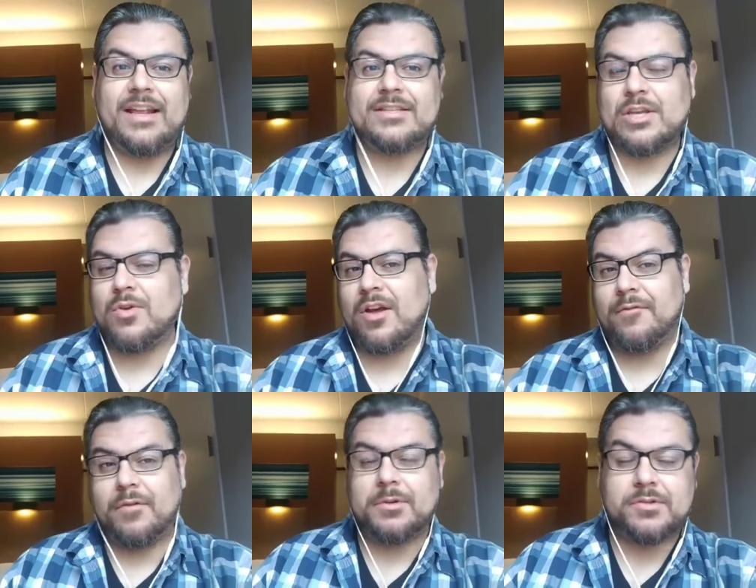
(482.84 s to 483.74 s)
it so you
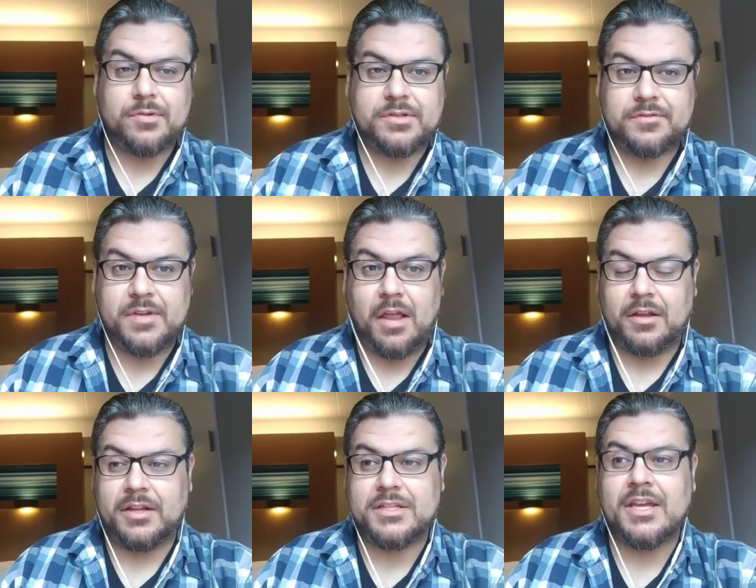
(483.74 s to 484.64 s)
come from a source of
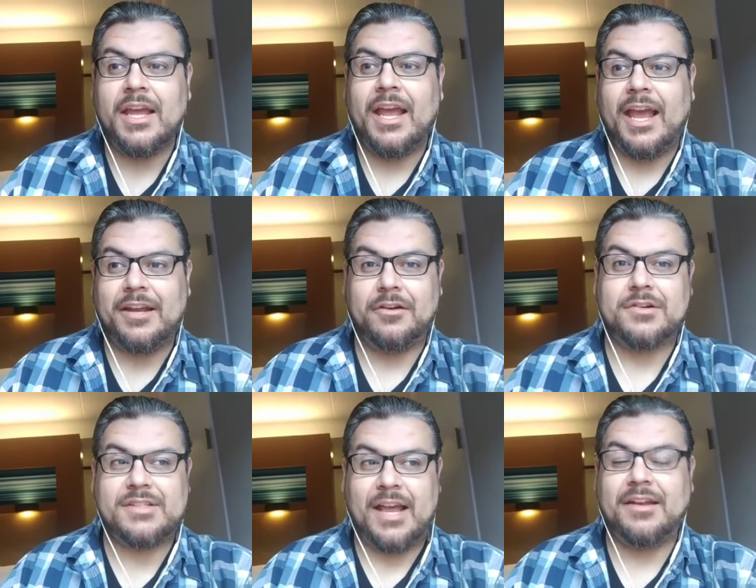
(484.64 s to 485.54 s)
knowledge and
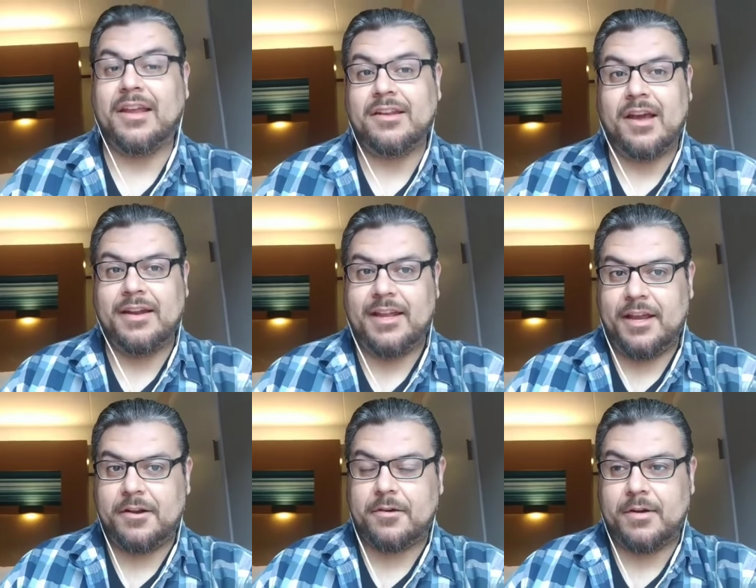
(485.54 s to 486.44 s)
understanding and not
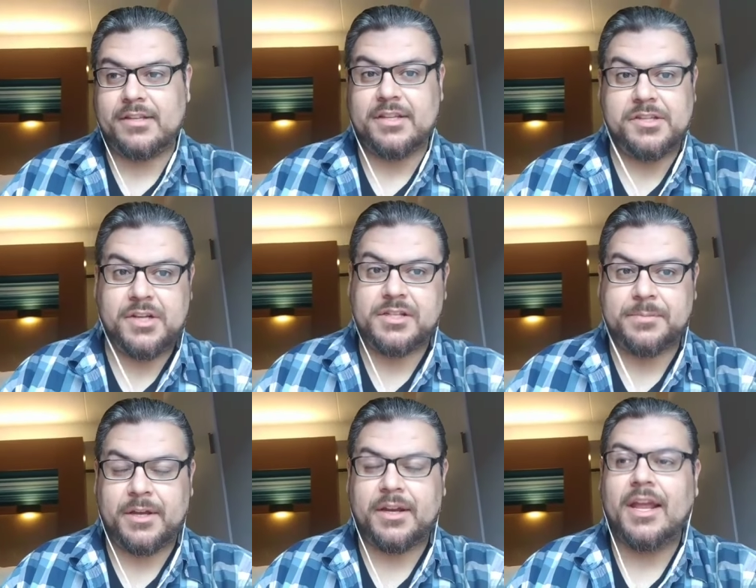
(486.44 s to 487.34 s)
ignorance and
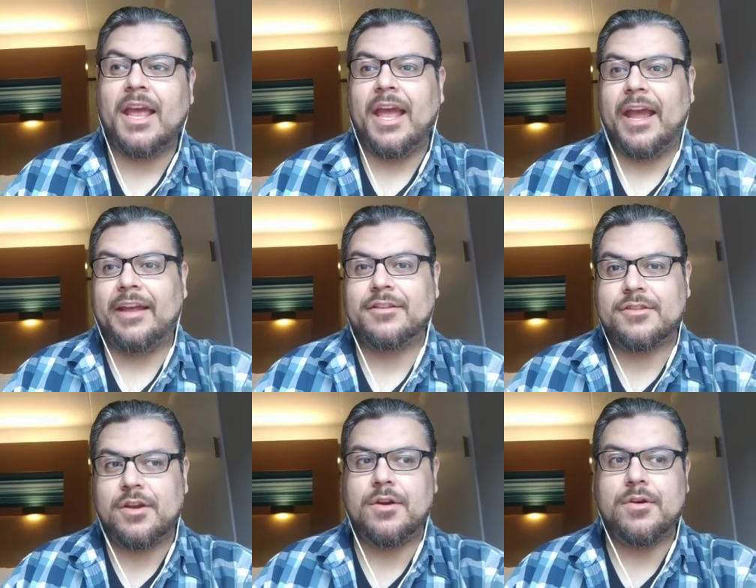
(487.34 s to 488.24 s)
judgment. And
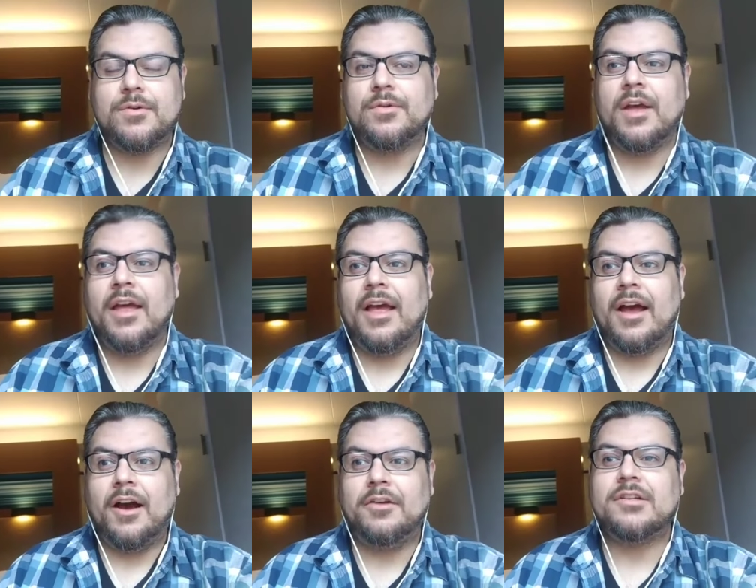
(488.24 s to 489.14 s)
two,
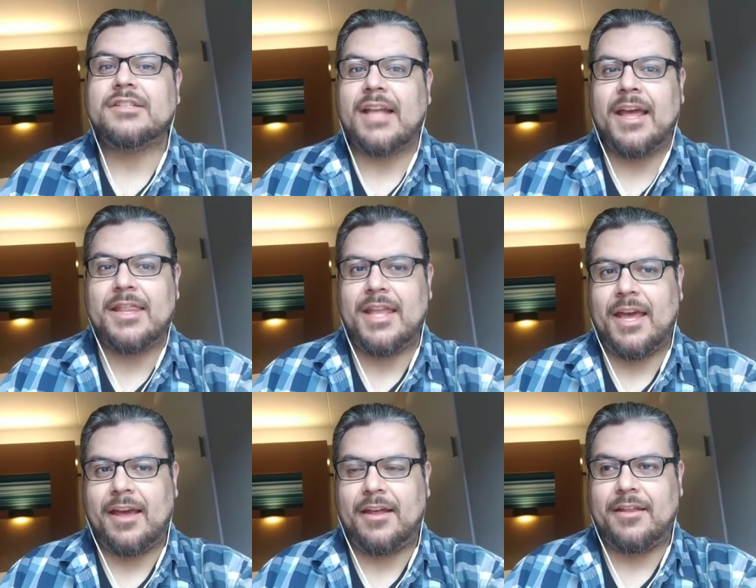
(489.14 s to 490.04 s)
understand
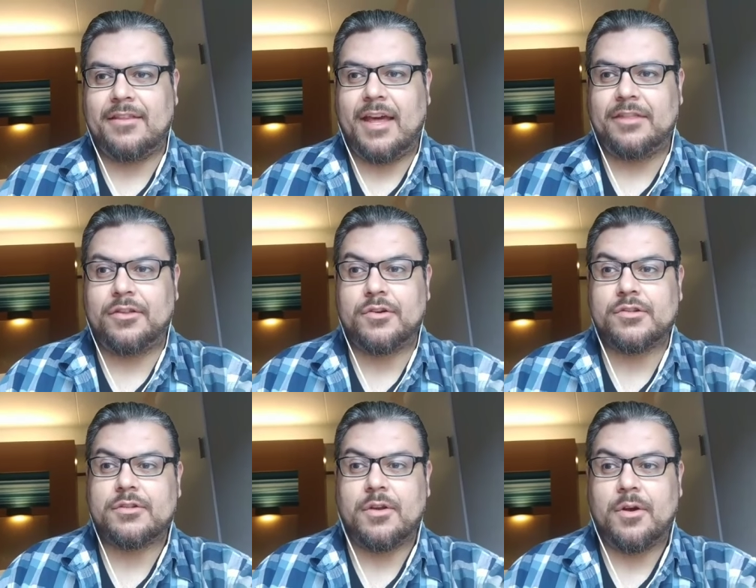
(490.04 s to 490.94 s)
that that there's